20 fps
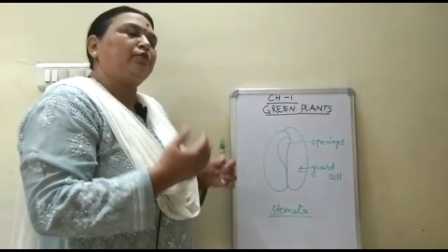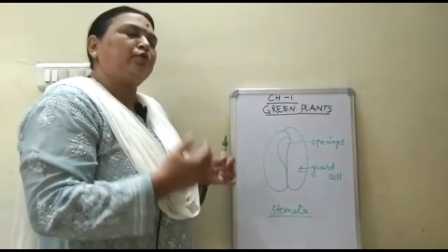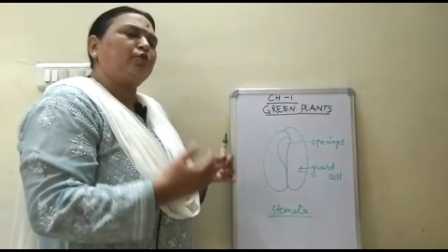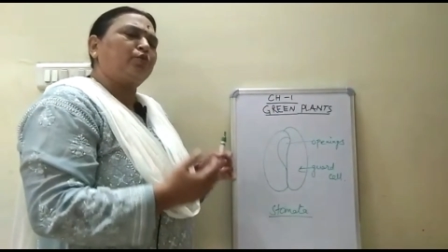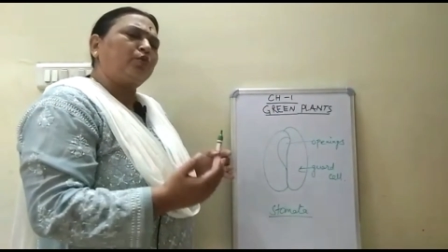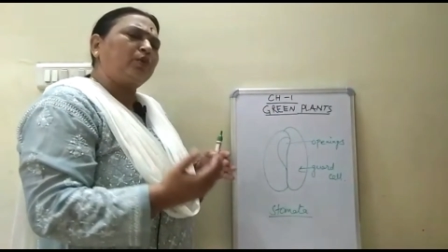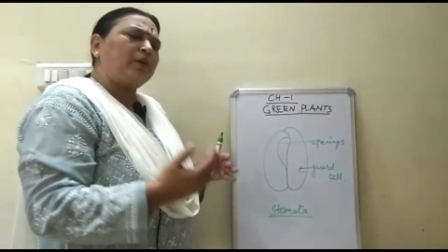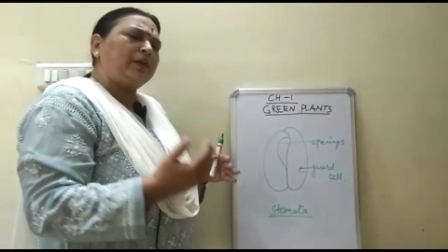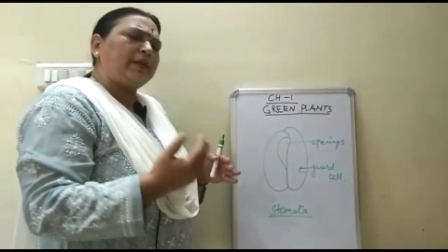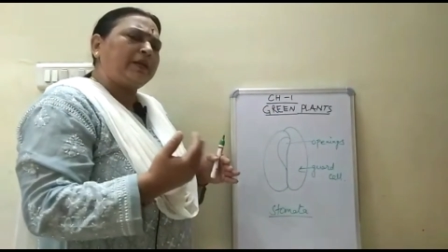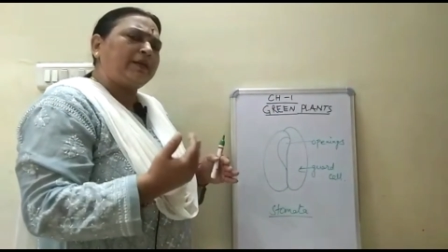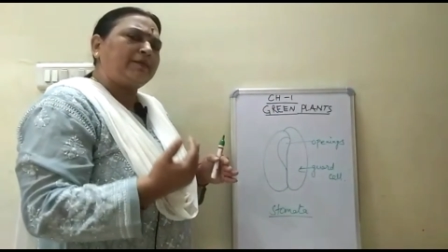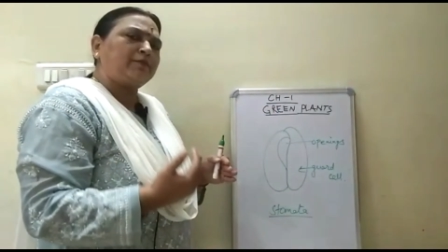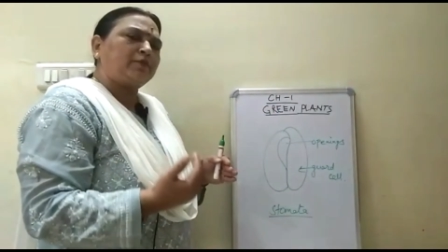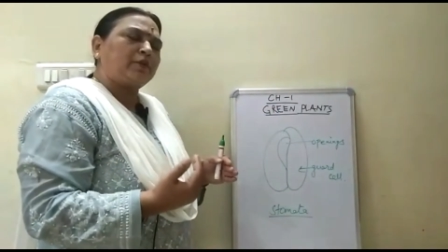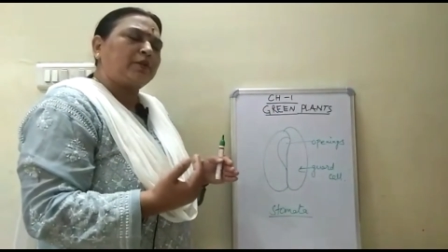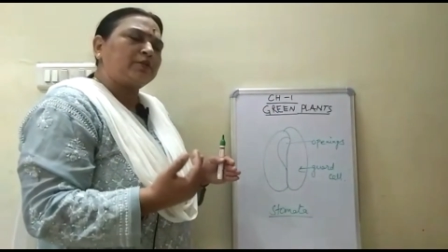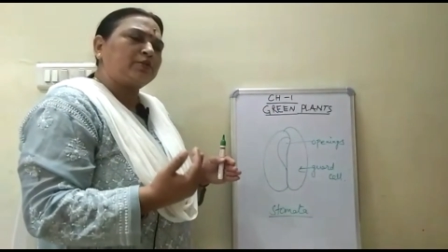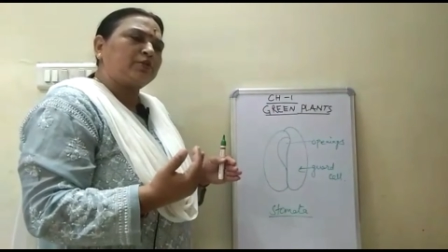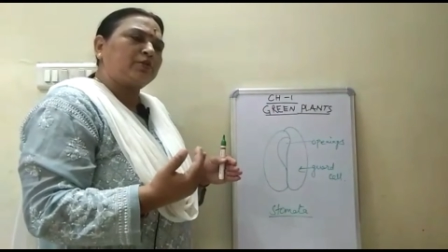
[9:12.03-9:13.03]
Through leaves
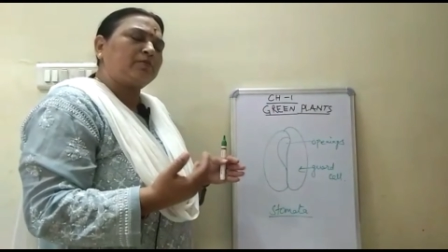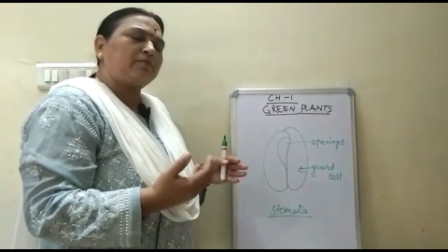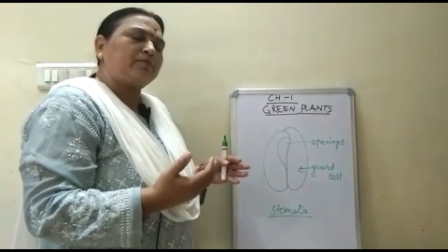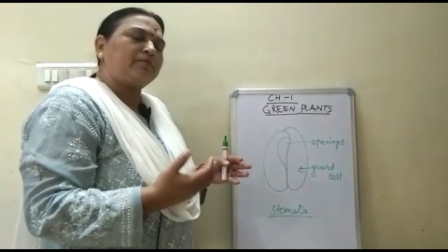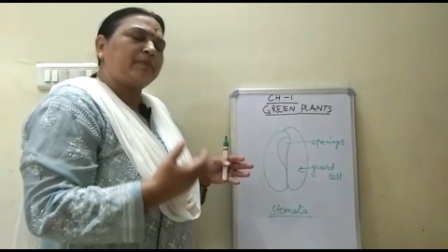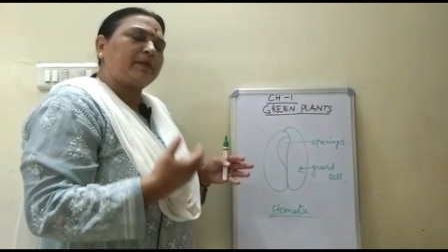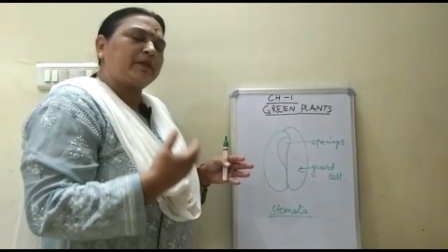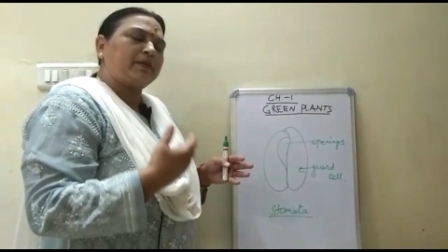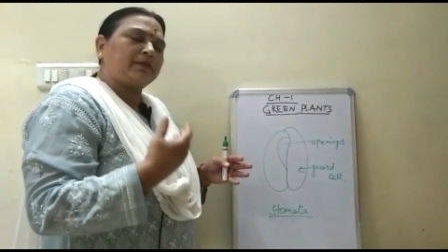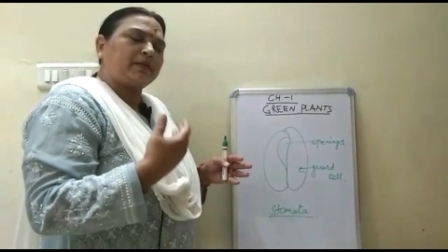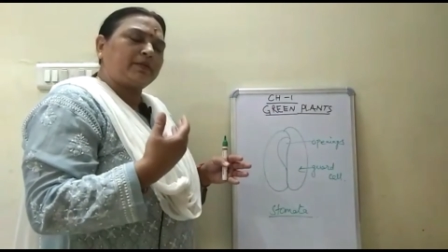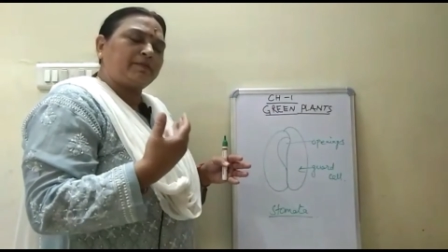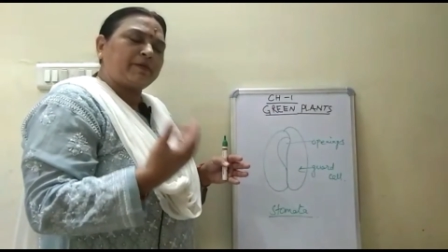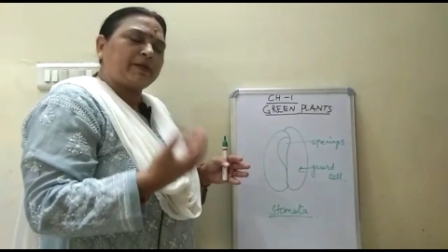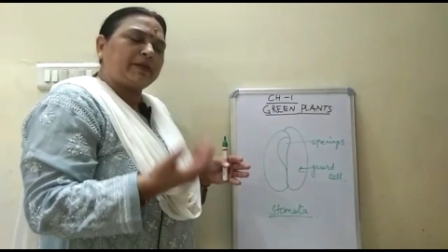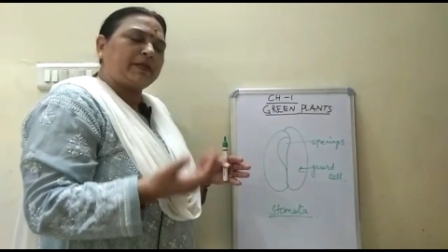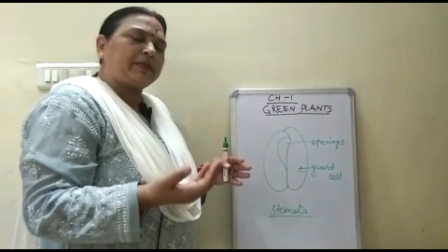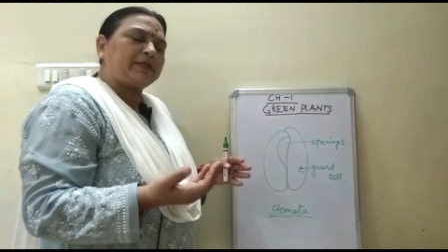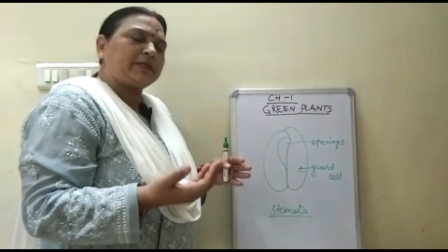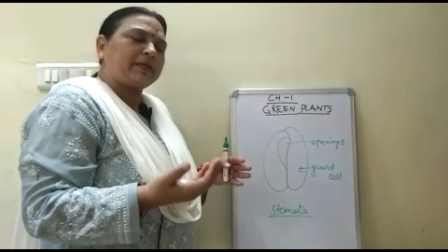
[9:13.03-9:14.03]
also
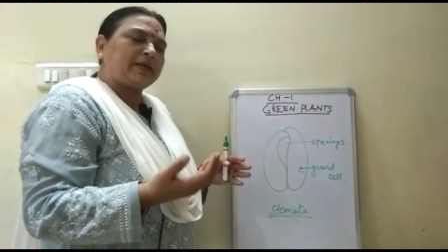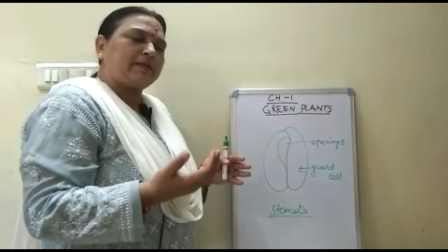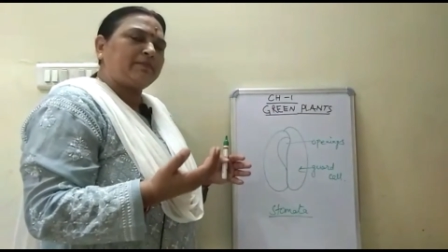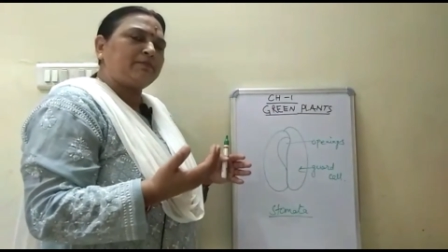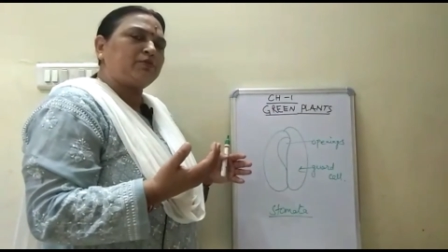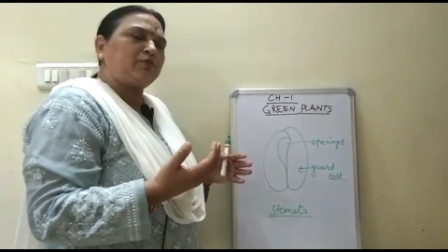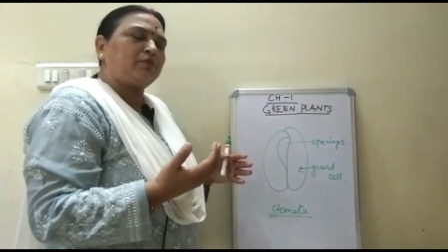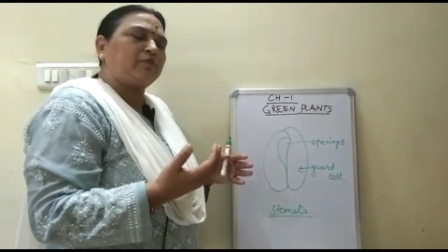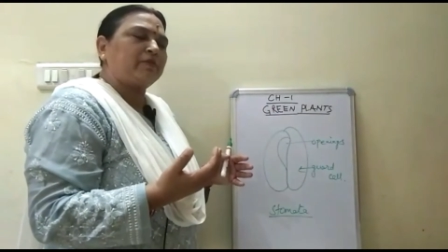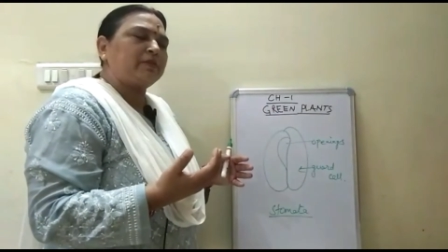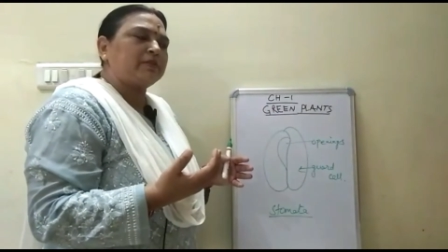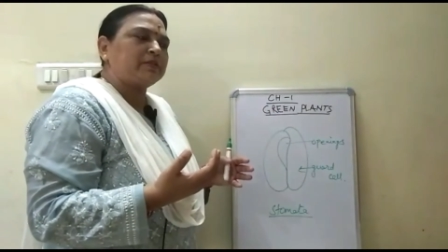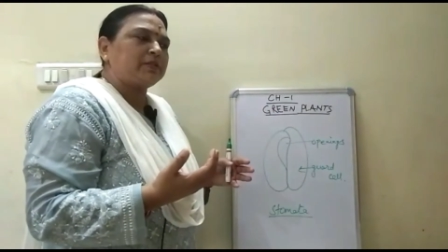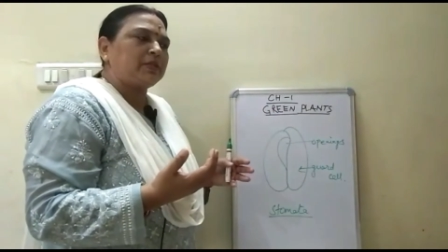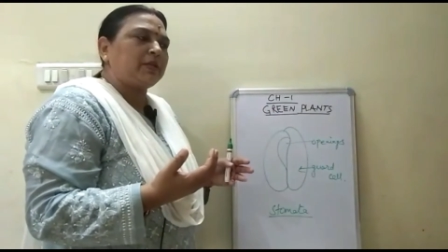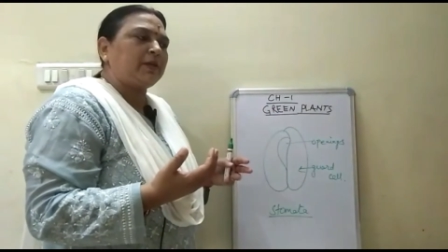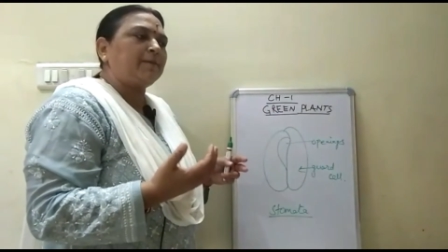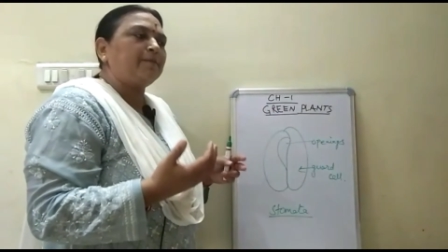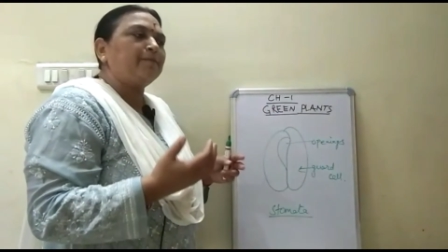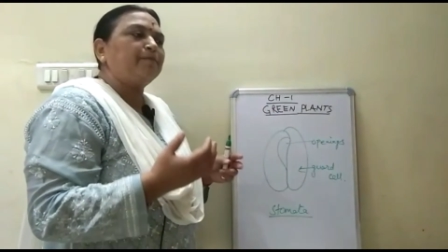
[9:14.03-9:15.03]
many times you will
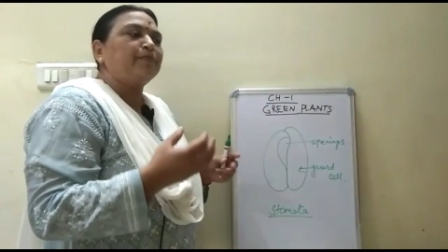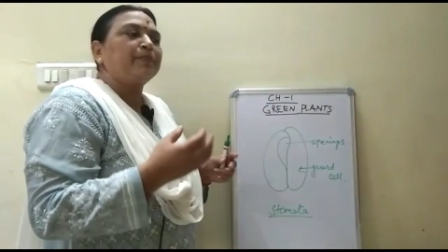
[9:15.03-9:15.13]
see